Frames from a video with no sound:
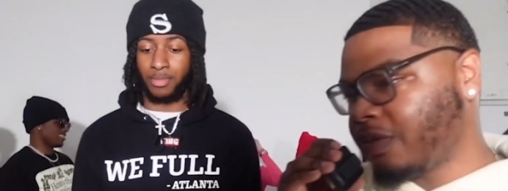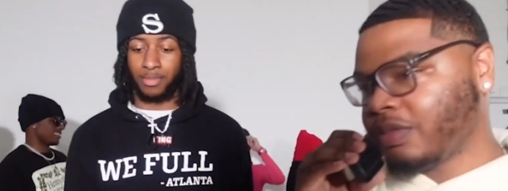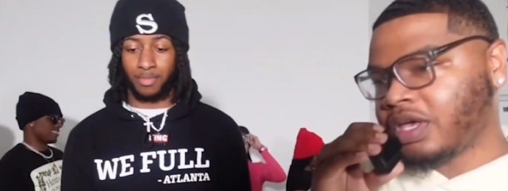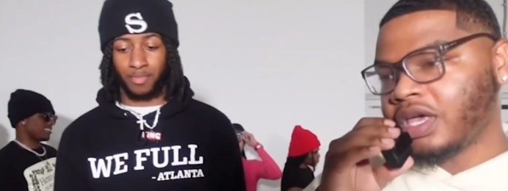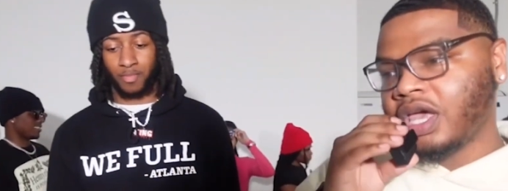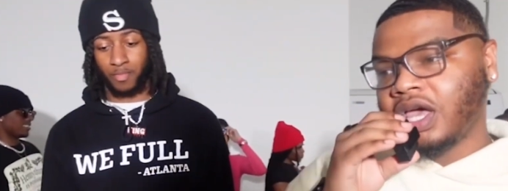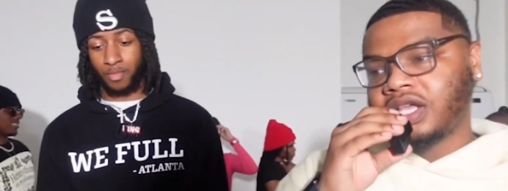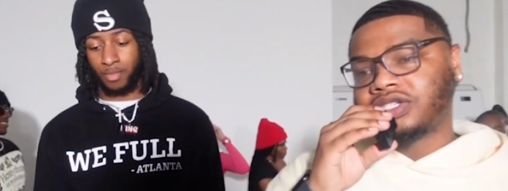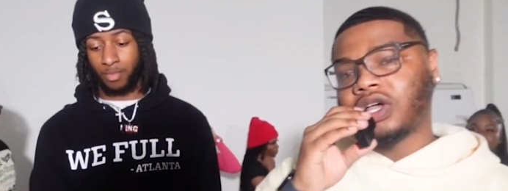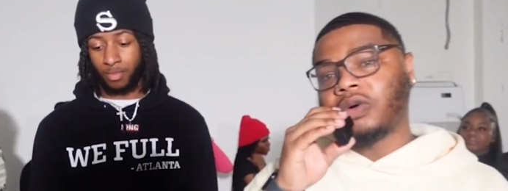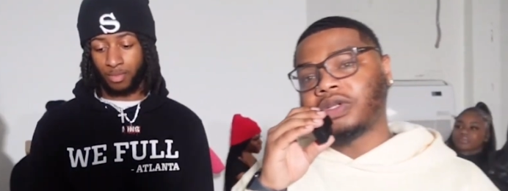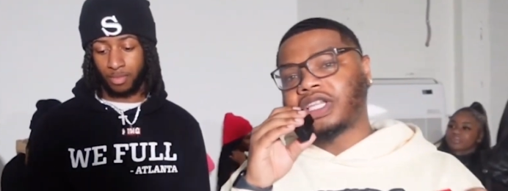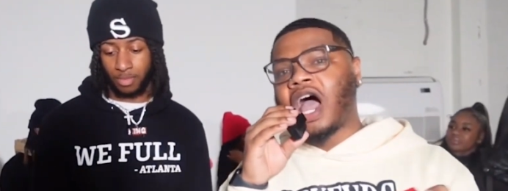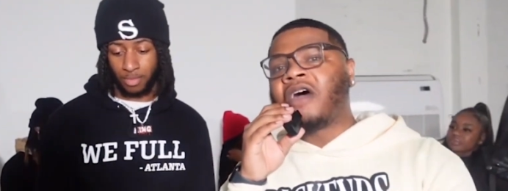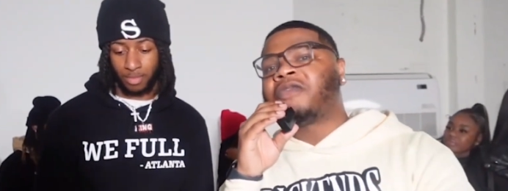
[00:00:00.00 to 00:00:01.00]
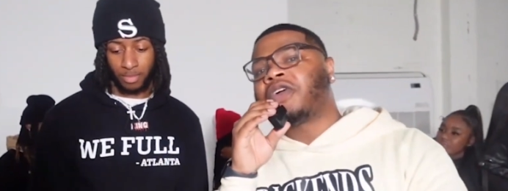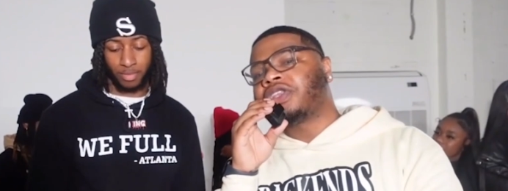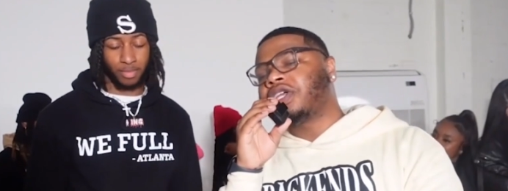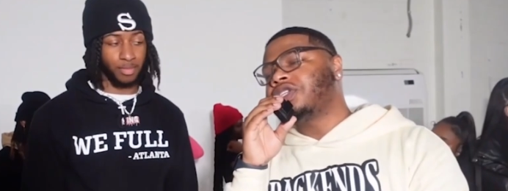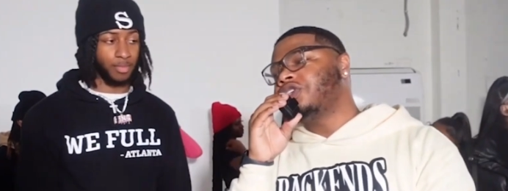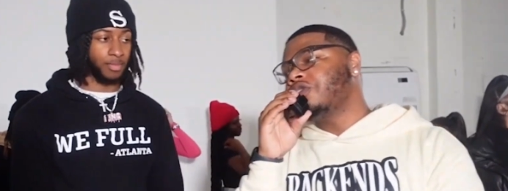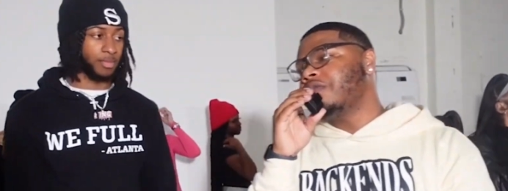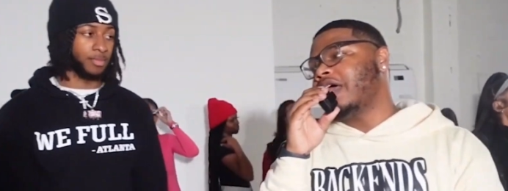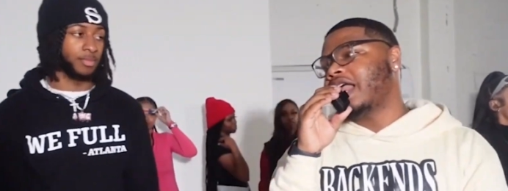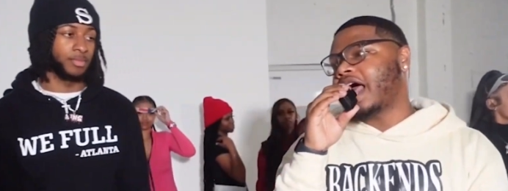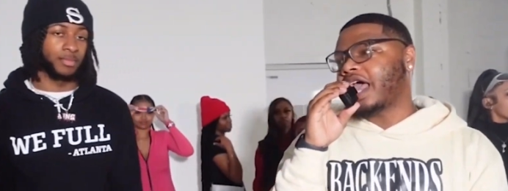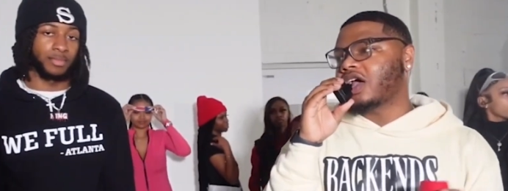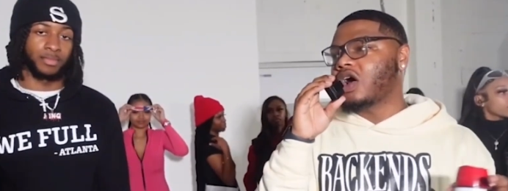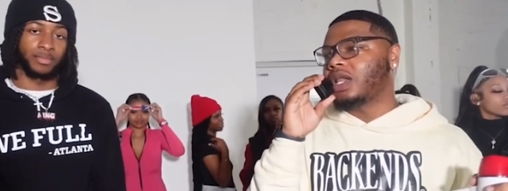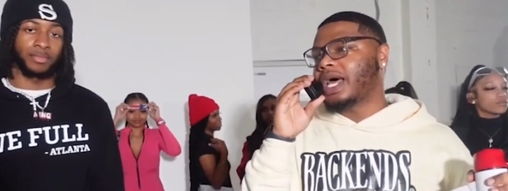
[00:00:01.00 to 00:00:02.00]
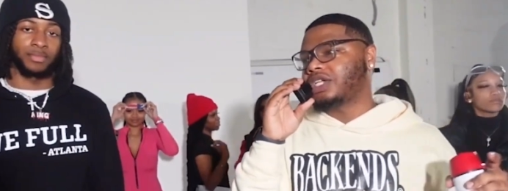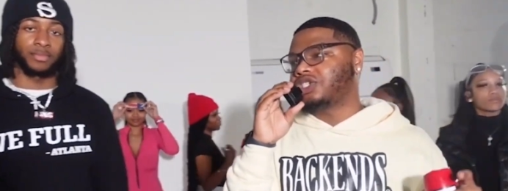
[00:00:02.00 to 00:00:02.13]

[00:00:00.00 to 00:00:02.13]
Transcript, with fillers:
Speaker 1: me? So without further ado, man, I ain't gonna lie